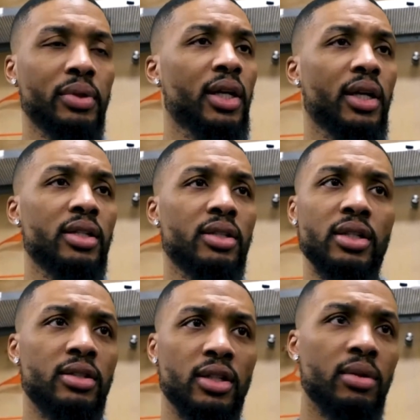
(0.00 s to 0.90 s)
playing against
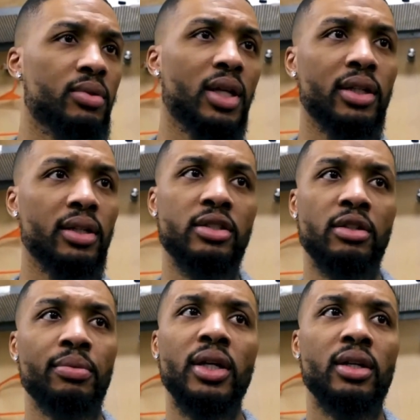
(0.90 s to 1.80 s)
these teams like this
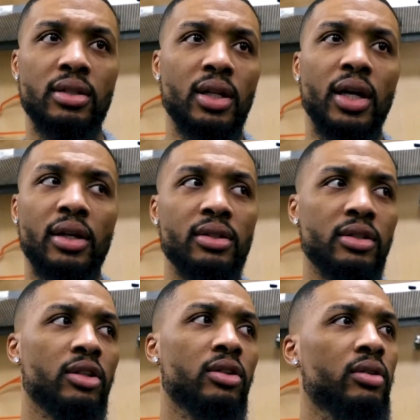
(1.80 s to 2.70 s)
to me is like
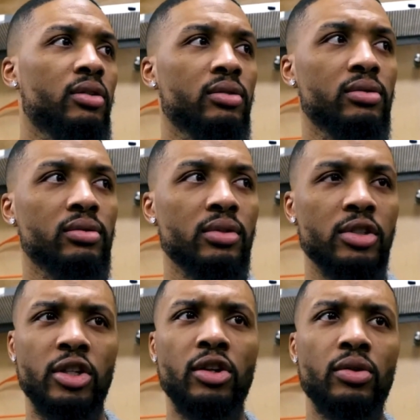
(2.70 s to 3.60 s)
still
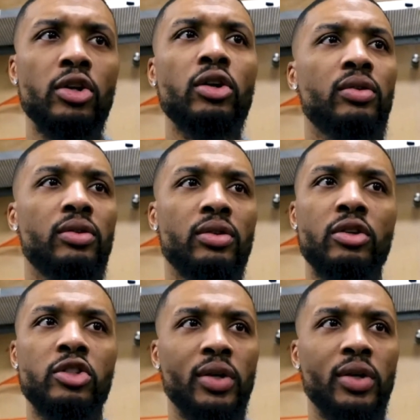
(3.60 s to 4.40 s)
still new, you know.